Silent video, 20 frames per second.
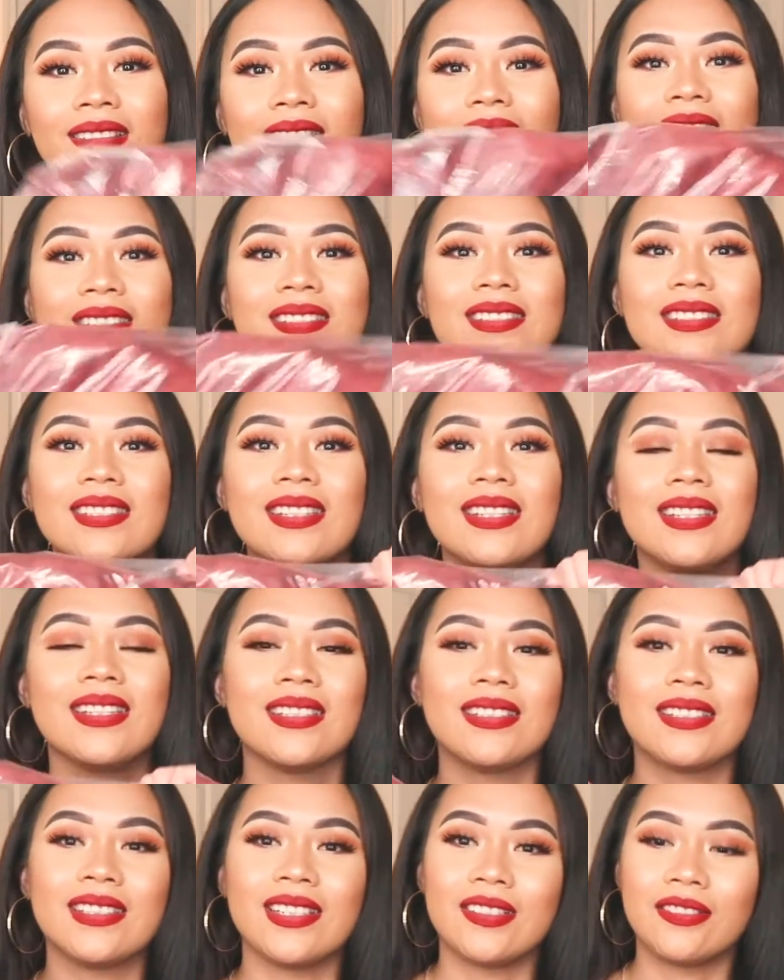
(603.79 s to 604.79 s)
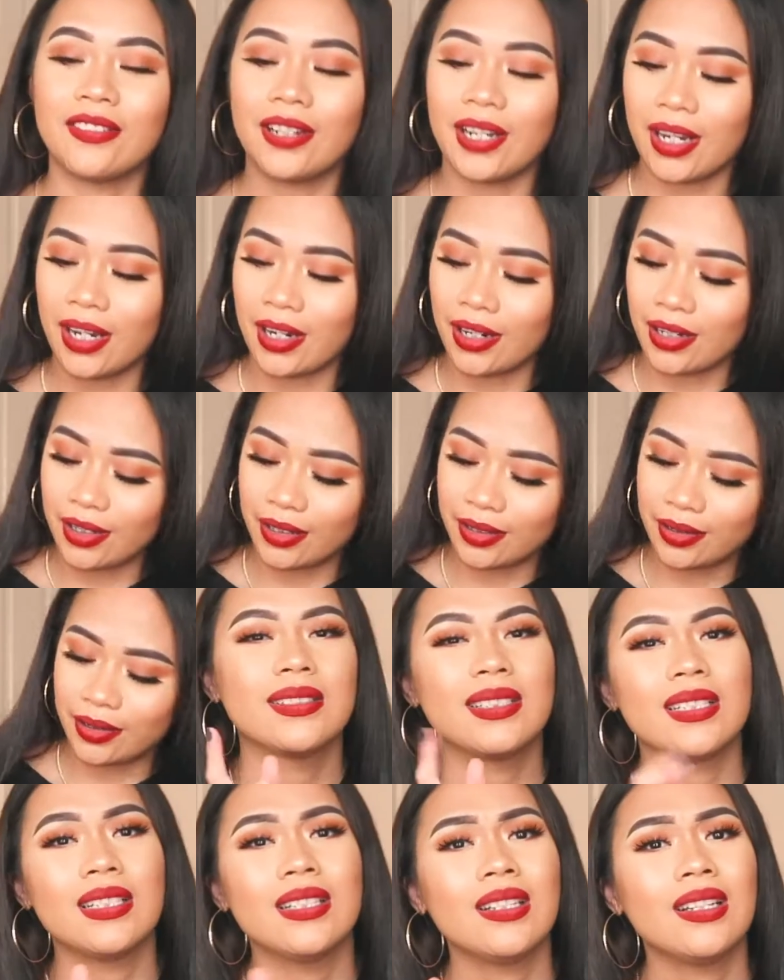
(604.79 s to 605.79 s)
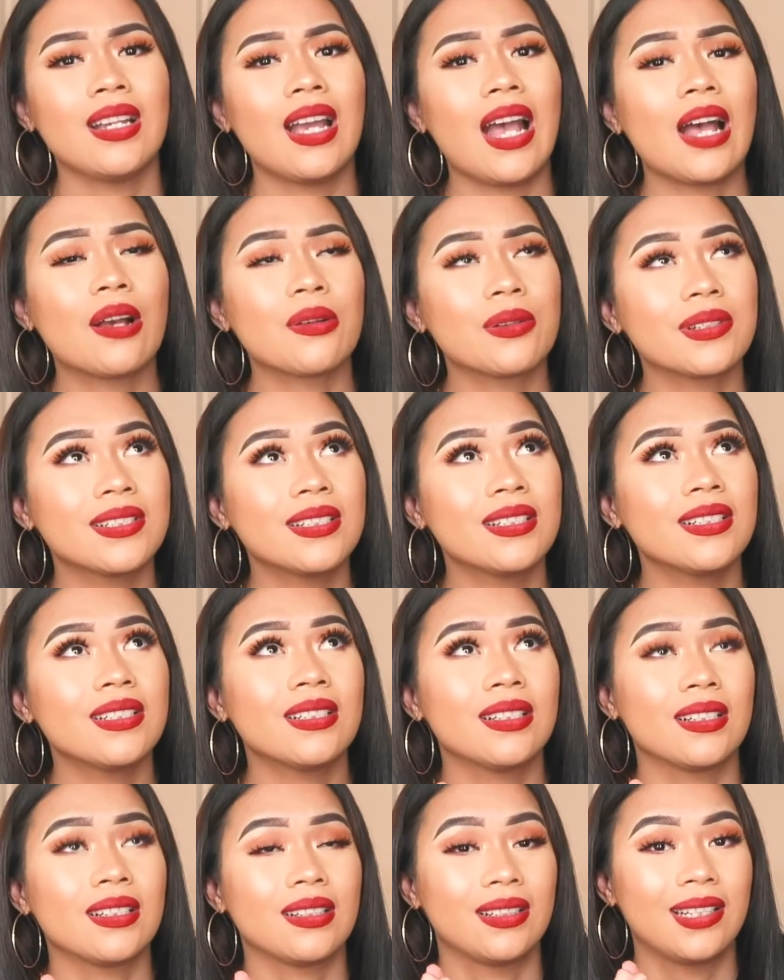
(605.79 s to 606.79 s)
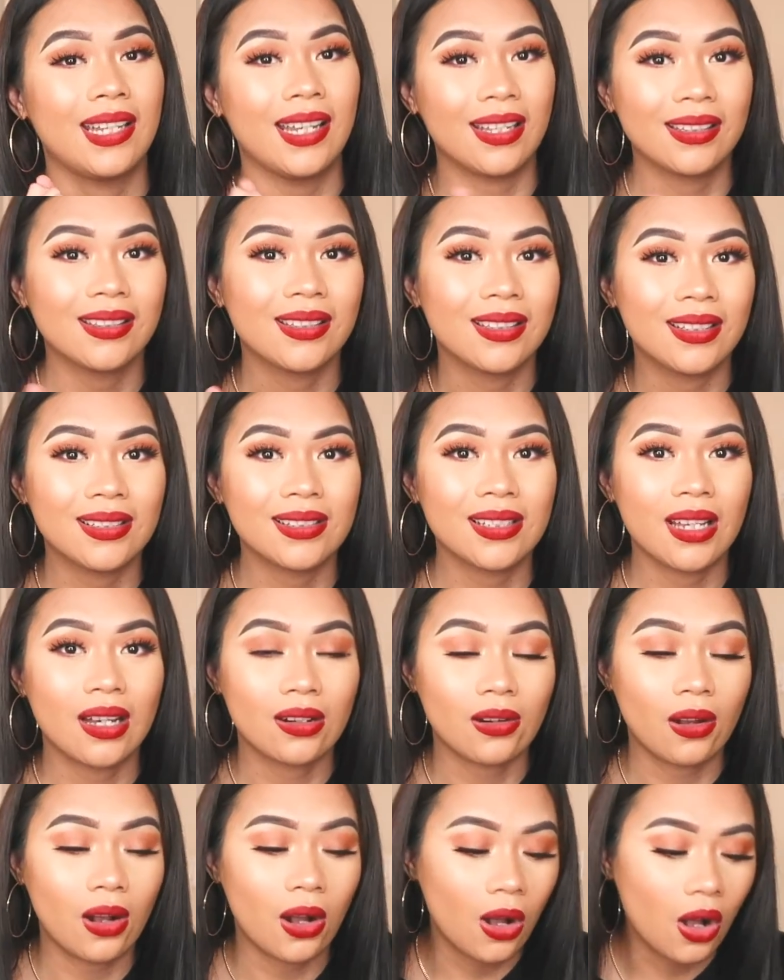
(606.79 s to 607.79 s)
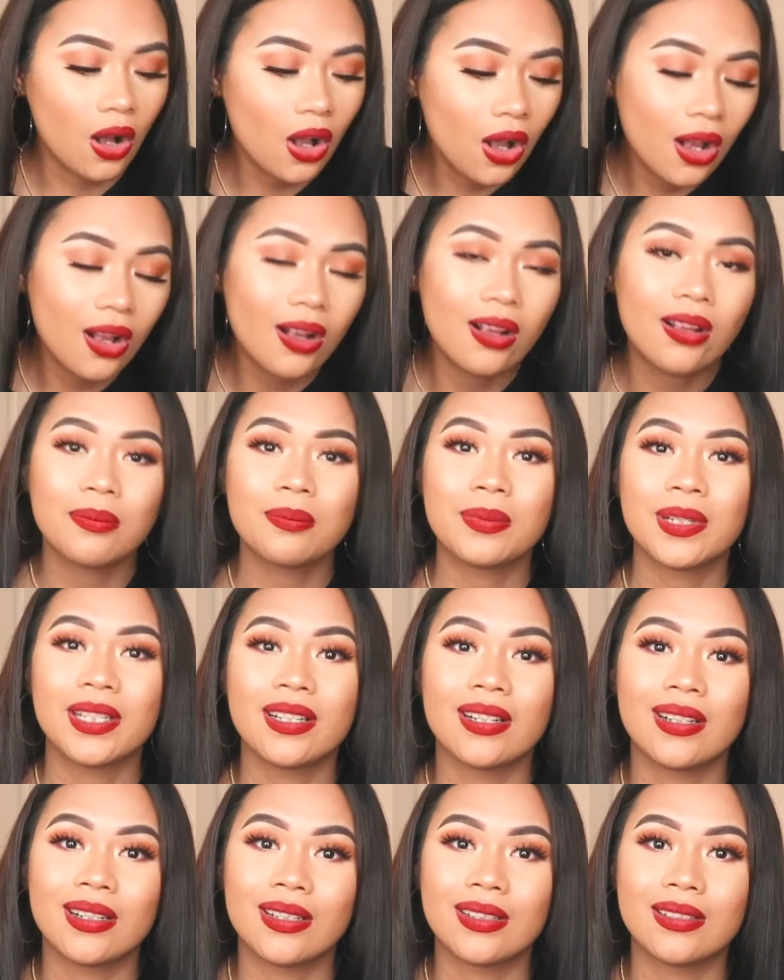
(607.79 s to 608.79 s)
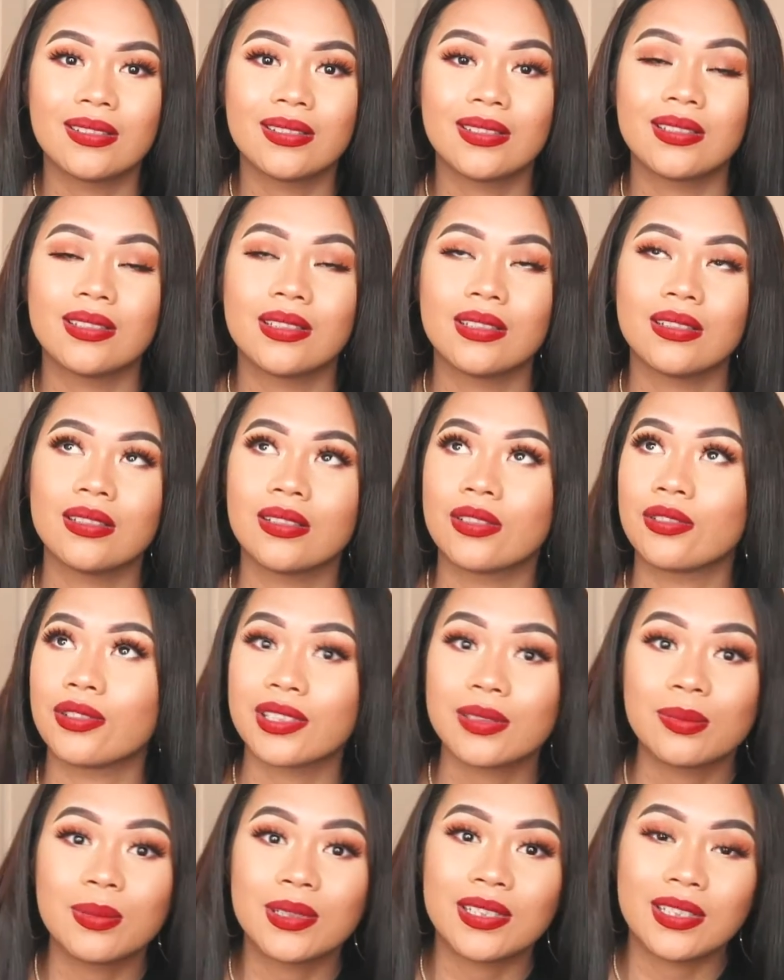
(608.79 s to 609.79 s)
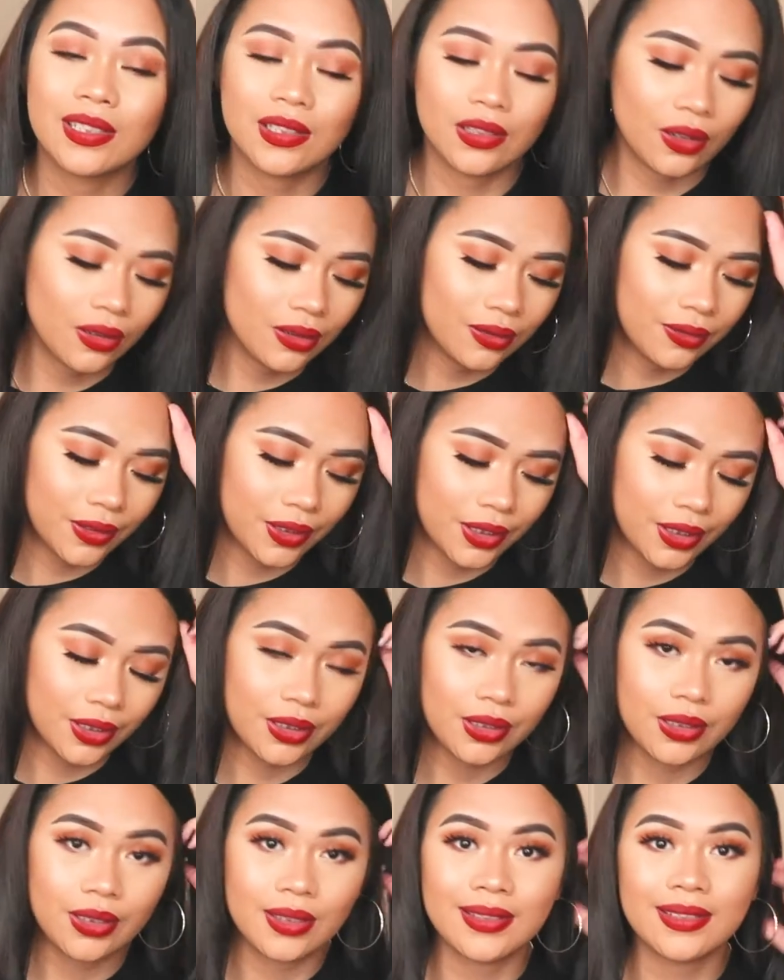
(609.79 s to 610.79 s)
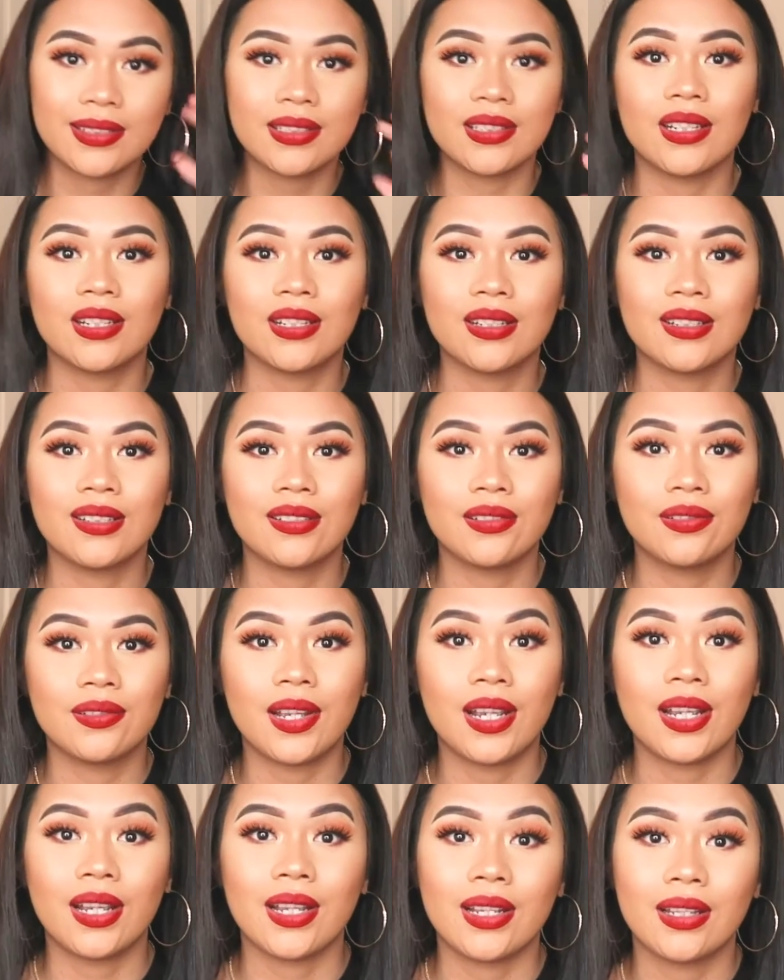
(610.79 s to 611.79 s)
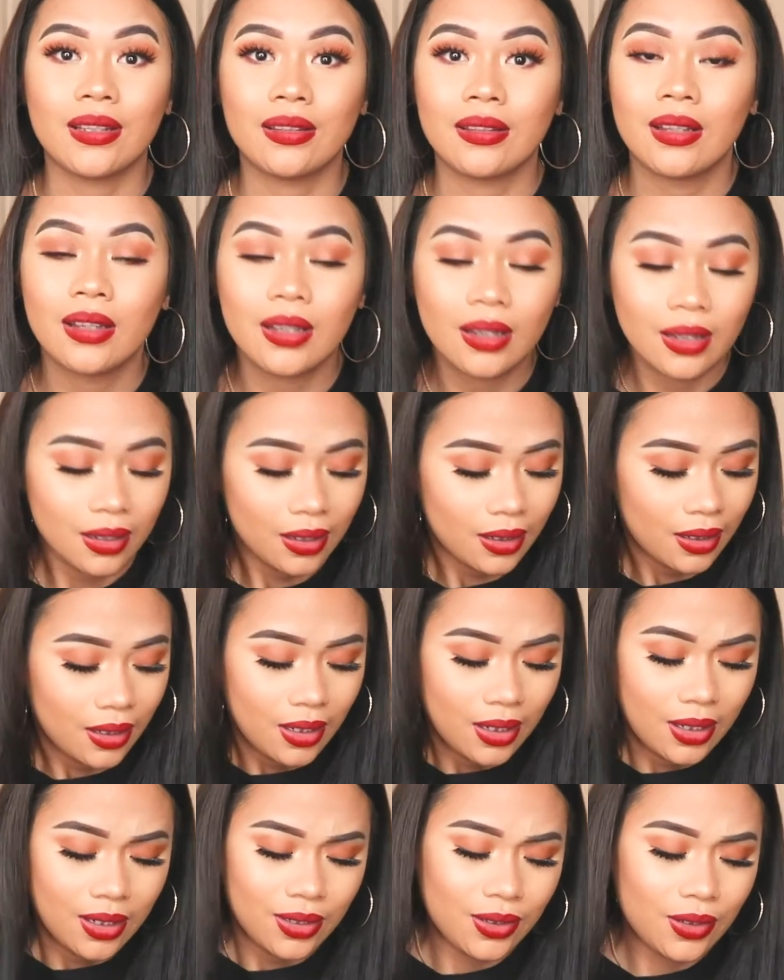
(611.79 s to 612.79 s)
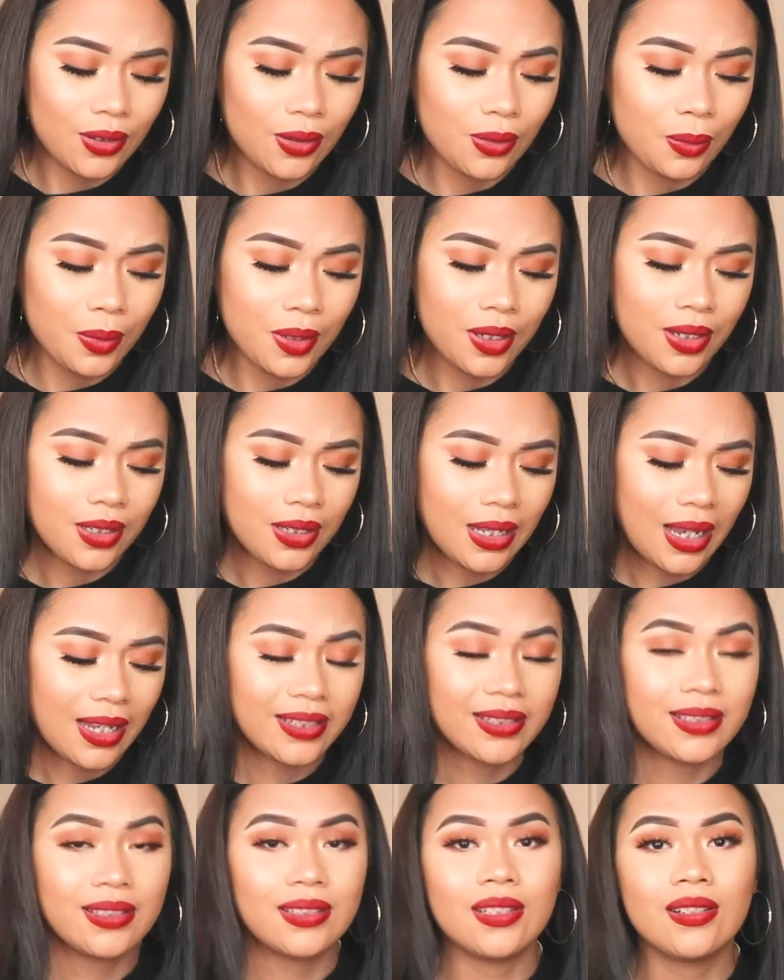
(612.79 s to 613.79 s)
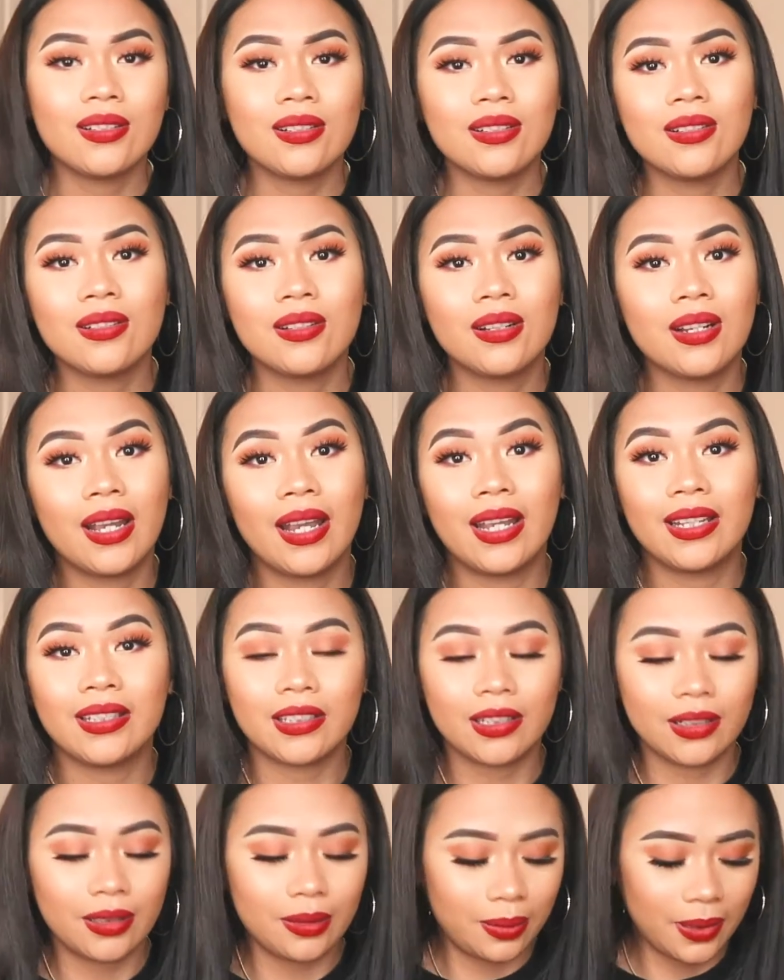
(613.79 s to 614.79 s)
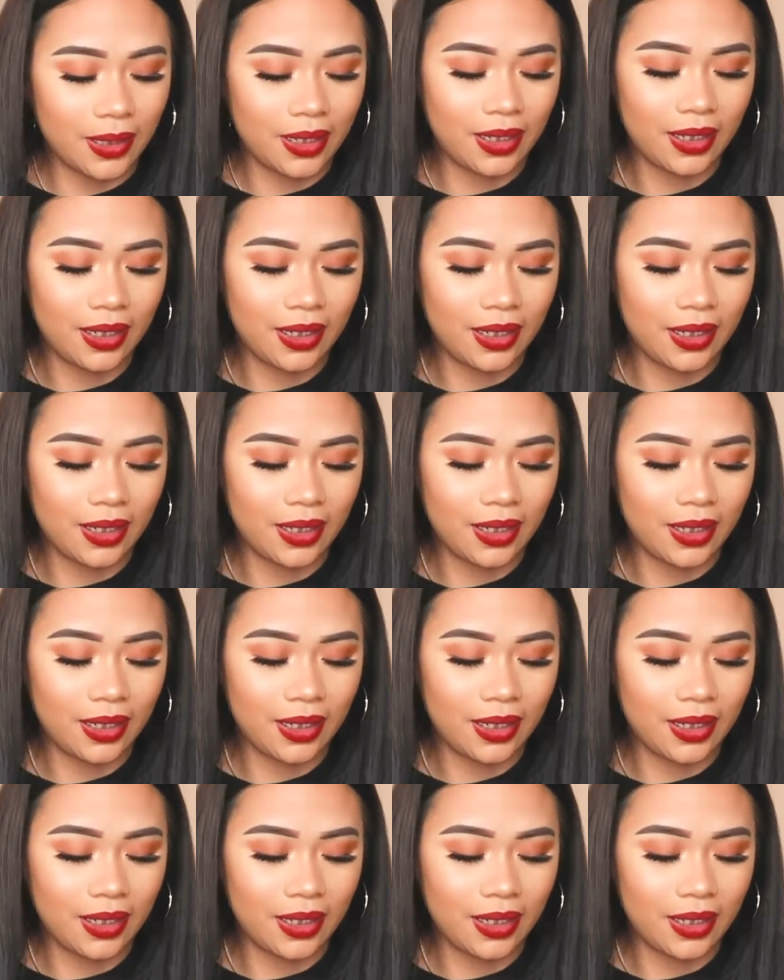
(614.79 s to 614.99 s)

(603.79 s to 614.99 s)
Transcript: This is it right here. See, I wasn't gonna get this at all because Christmas is over and stuff, and you know what, I still ended up